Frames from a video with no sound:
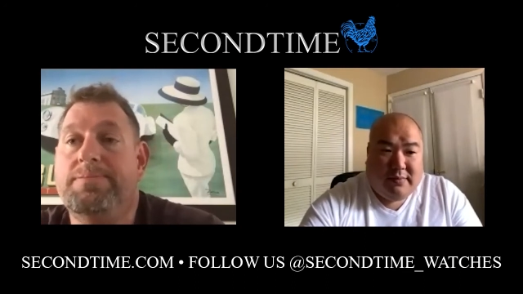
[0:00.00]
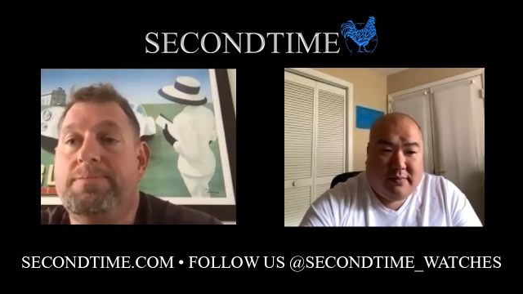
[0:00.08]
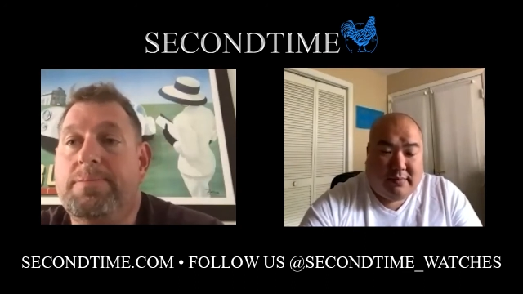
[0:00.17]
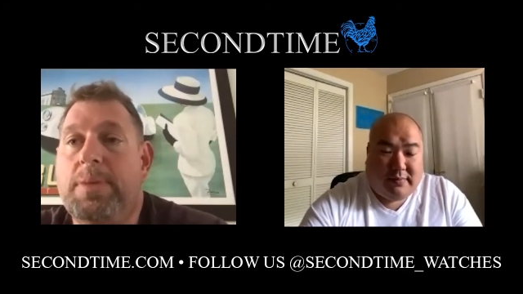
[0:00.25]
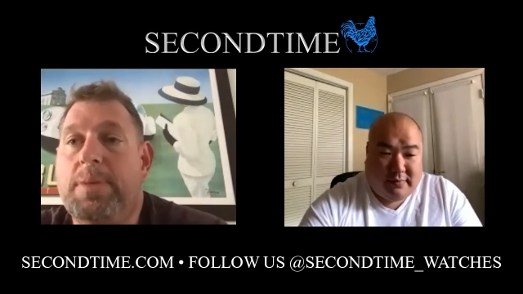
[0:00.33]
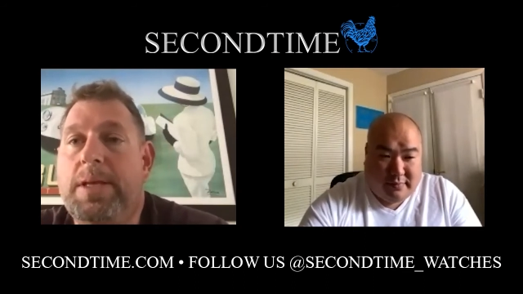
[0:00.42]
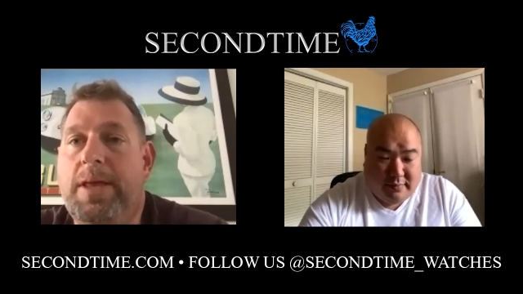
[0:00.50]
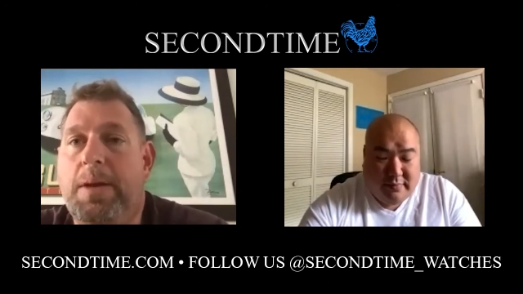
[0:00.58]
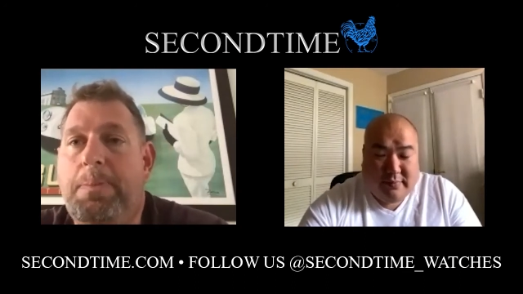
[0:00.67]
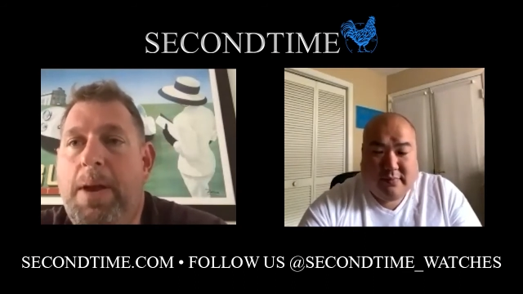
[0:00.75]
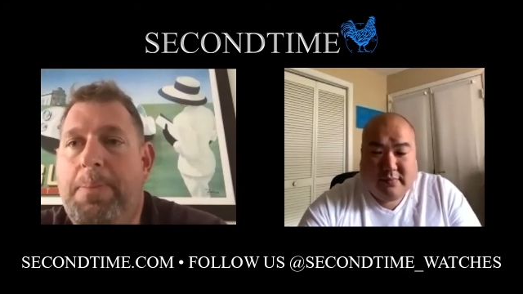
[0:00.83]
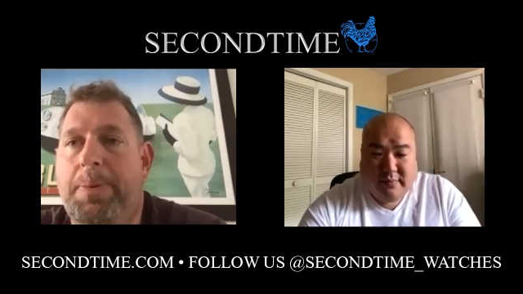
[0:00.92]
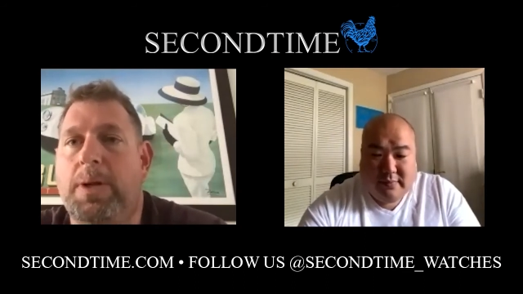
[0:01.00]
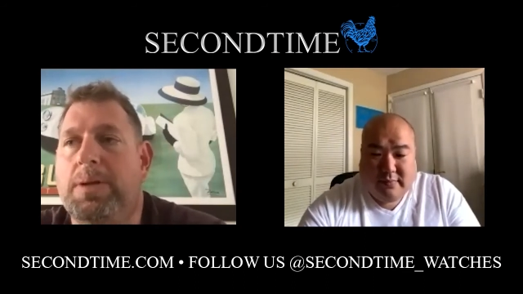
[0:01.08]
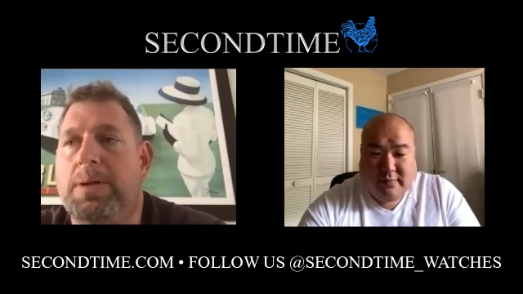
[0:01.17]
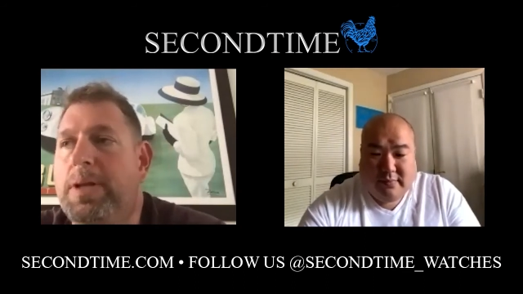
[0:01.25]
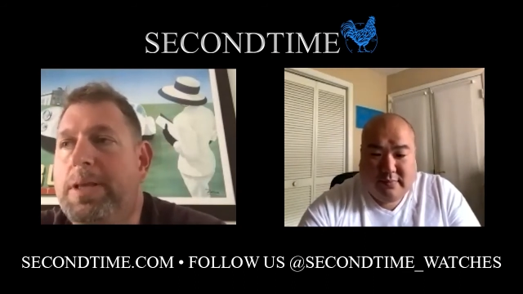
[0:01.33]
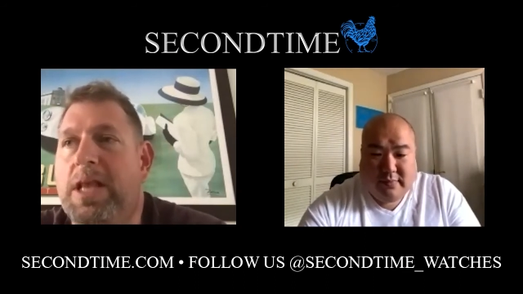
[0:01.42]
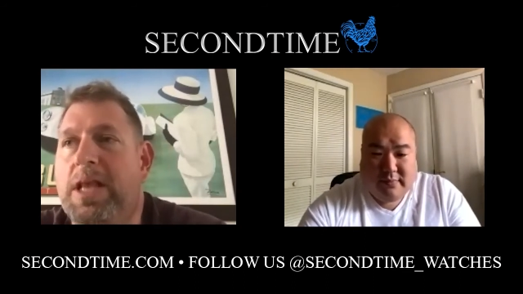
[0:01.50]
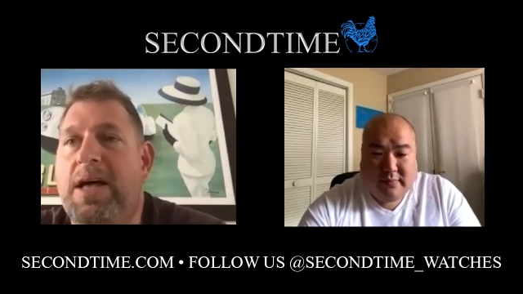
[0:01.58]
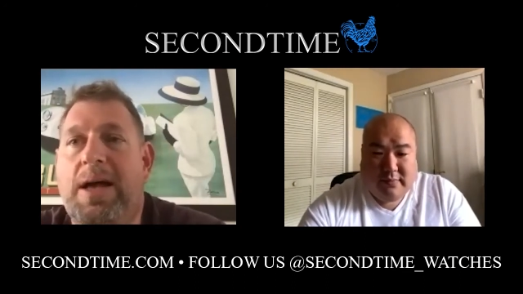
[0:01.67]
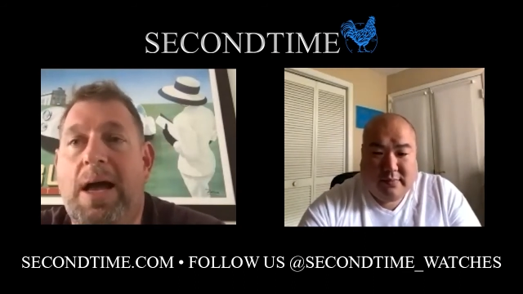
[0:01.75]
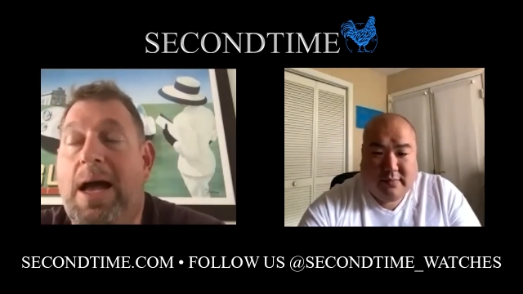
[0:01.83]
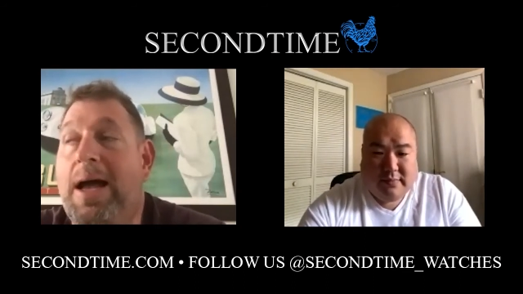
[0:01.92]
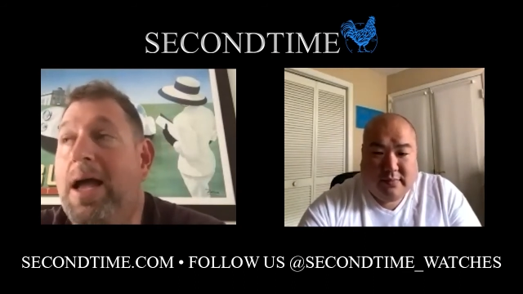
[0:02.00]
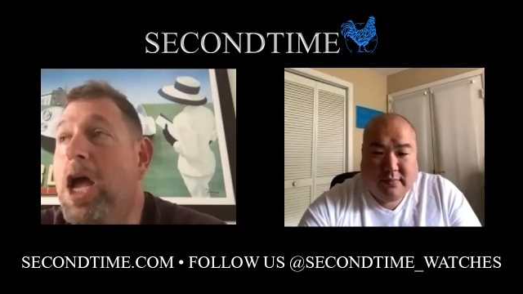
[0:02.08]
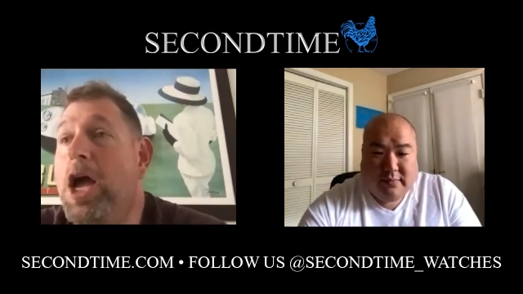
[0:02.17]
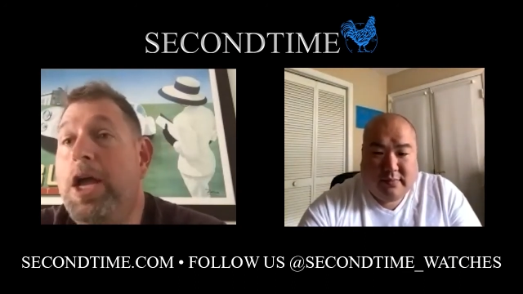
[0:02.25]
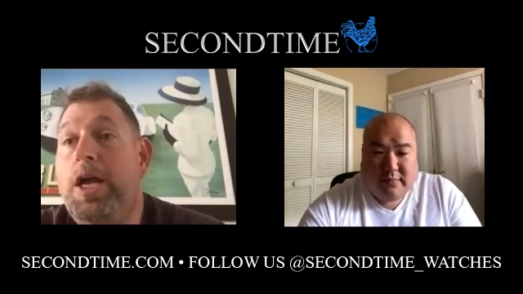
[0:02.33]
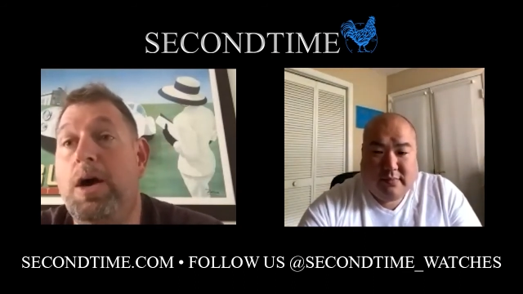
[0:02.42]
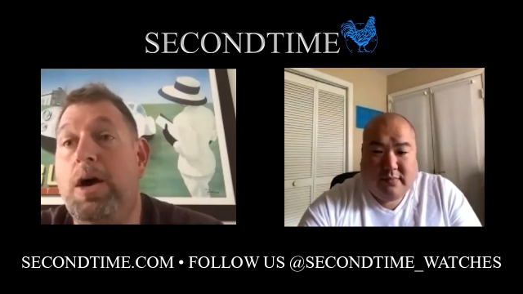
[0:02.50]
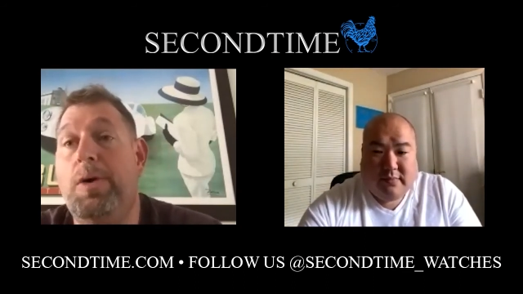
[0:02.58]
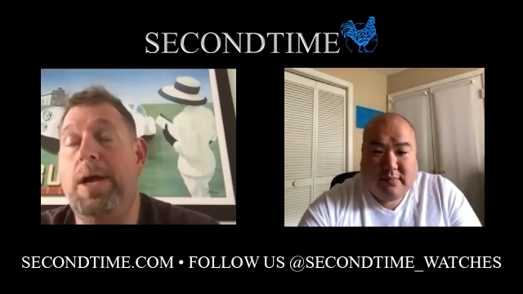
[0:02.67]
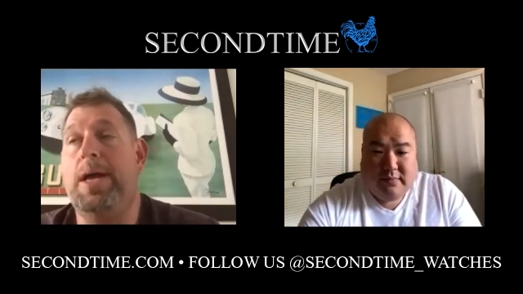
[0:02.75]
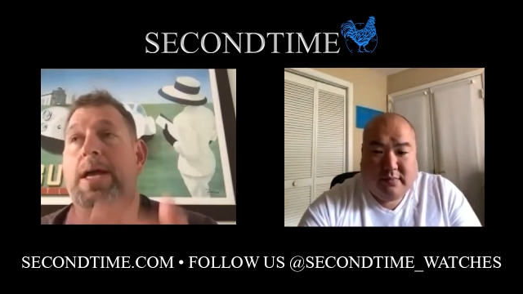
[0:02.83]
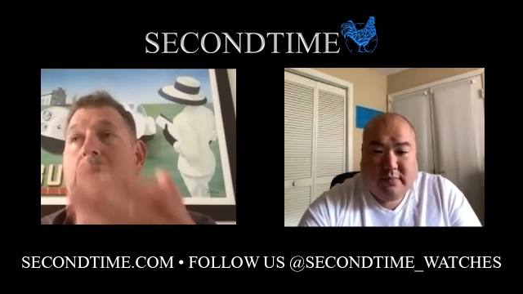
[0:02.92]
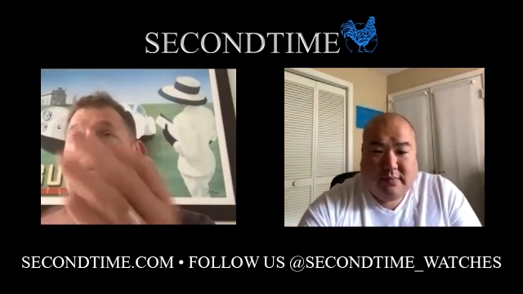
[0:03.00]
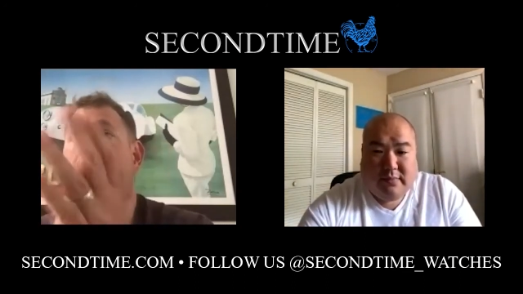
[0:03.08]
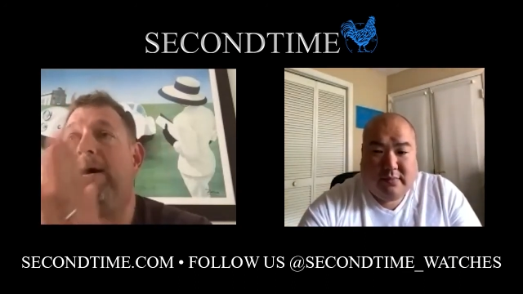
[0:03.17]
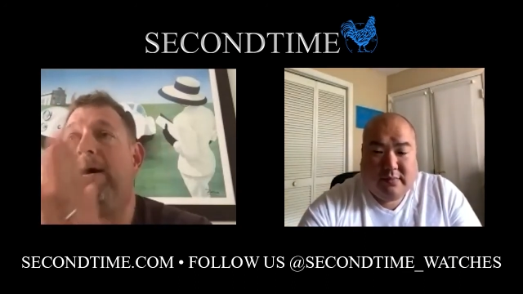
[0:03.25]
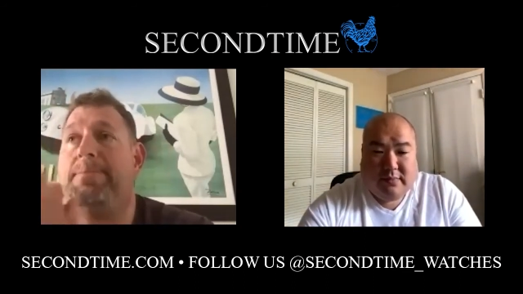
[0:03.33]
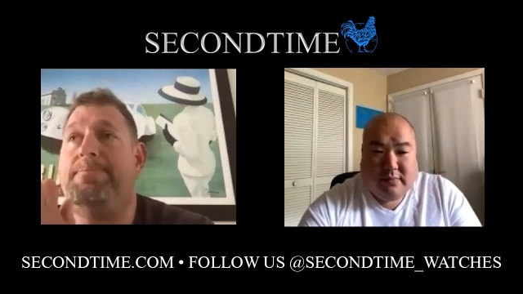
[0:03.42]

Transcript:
Speaker 1: Mm-hmm. I think people love, you know, it's, um,